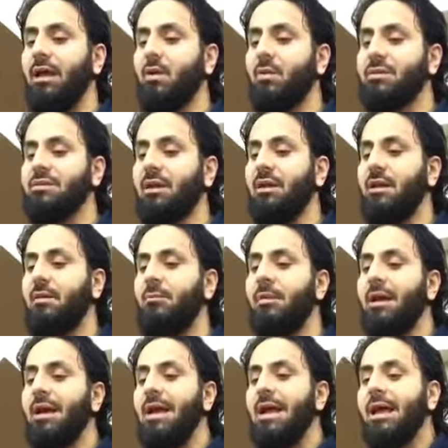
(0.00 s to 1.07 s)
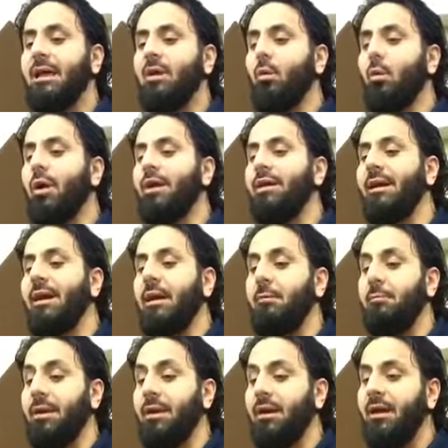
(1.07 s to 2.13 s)
wasallam in wording and
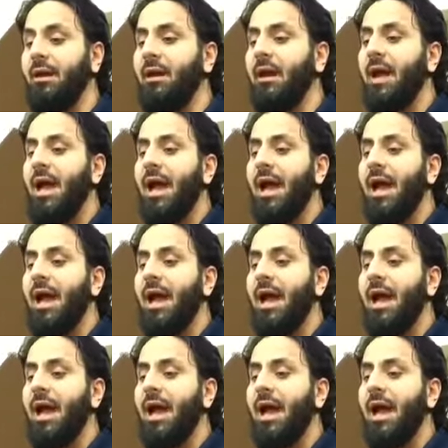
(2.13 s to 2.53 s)
meaning,